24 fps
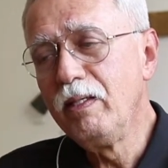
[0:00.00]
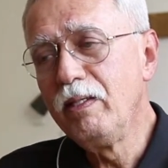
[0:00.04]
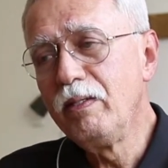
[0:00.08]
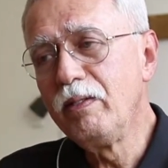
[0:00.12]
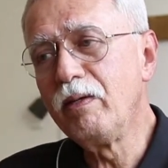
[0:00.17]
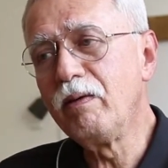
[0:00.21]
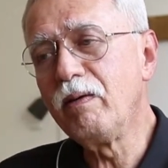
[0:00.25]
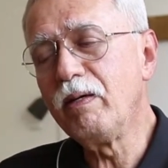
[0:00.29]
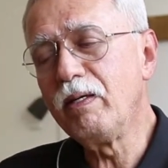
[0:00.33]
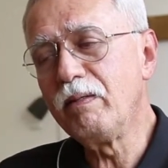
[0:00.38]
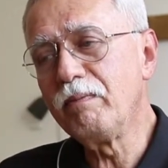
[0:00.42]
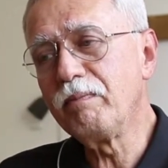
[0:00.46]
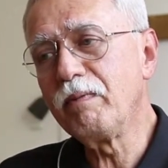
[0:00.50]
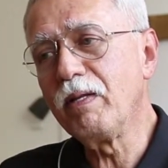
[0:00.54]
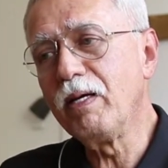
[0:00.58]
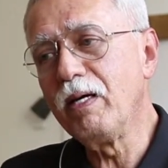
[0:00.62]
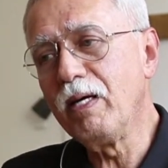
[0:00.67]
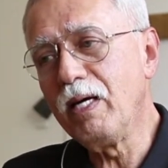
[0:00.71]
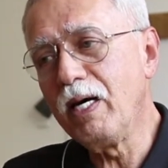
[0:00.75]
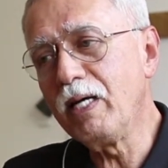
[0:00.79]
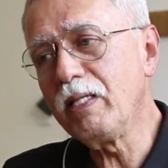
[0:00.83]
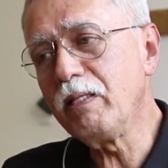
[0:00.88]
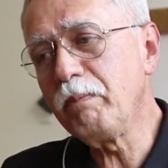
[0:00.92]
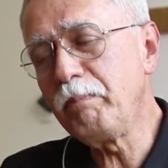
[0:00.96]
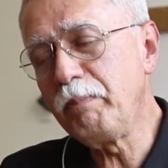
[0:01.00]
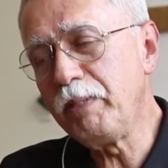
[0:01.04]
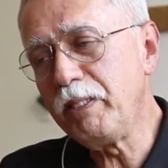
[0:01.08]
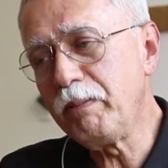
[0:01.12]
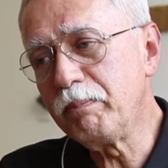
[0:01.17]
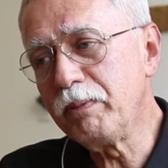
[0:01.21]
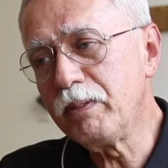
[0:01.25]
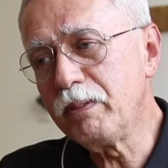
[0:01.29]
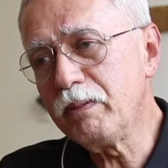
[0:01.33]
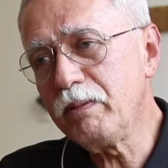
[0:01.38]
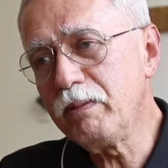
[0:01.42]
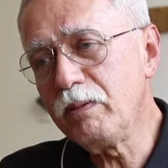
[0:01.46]
There are other
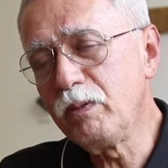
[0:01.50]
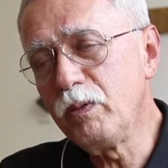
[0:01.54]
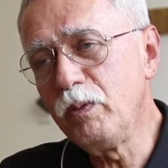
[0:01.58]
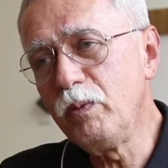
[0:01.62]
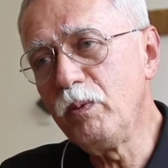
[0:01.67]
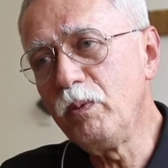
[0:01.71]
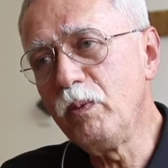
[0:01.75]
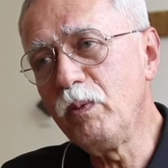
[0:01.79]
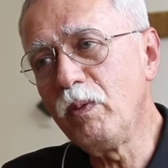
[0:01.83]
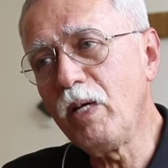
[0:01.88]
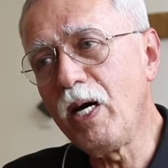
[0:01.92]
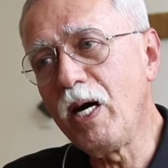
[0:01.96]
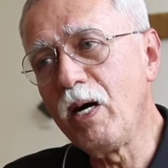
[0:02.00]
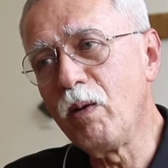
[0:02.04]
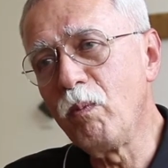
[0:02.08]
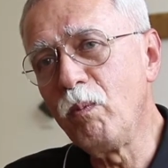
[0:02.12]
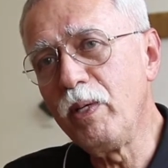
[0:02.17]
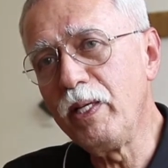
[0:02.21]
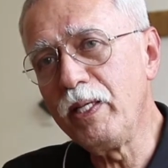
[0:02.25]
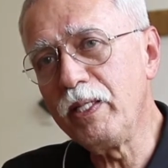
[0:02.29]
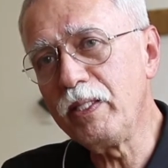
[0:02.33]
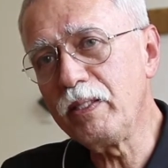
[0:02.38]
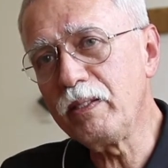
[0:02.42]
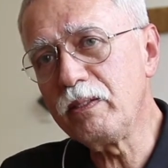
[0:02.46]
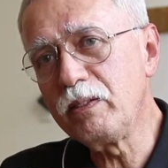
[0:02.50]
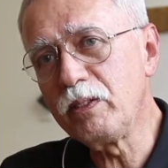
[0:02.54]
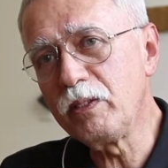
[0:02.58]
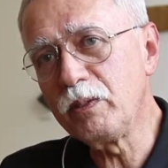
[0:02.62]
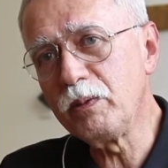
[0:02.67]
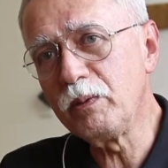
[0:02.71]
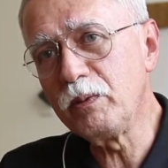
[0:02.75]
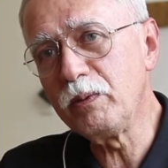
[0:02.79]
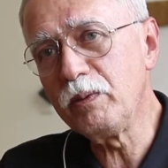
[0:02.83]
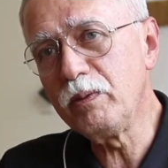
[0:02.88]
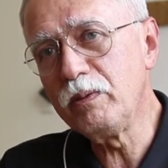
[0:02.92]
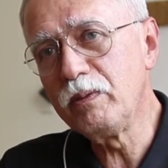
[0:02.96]
people who are willing
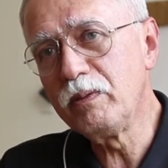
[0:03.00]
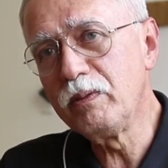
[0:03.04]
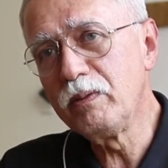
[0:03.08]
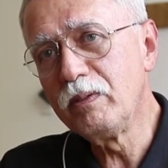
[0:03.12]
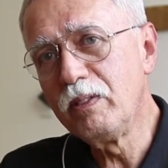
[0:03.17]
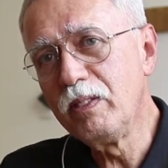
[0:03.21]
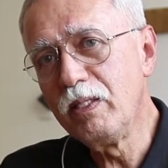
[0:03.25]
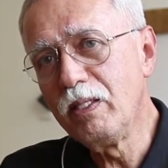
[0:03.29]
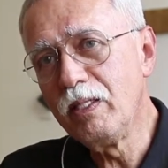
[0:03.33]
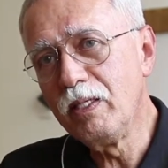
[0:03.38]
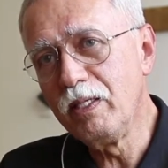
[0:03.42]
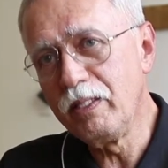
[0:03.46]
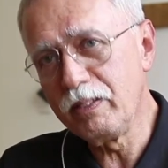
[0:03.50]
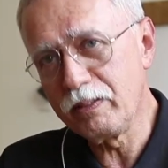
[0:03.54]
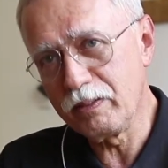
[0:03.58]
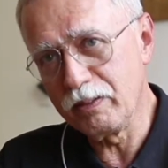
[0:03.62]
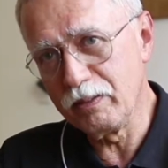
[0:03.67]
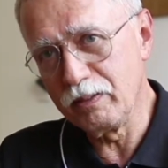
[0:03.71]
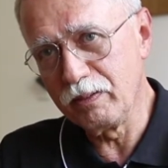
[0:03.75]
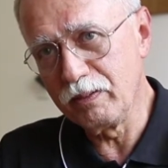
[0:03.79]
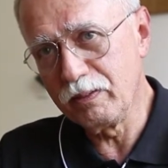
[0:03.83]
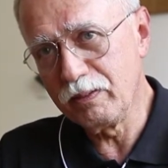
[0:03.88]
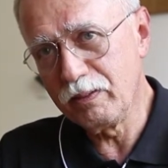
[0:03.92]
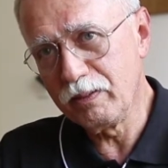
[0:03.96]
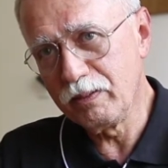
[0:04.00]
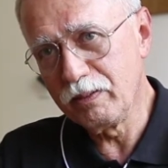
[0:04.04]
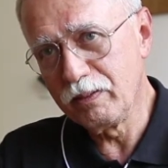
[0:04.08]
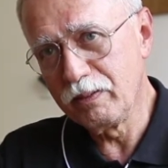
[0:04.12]
to listen,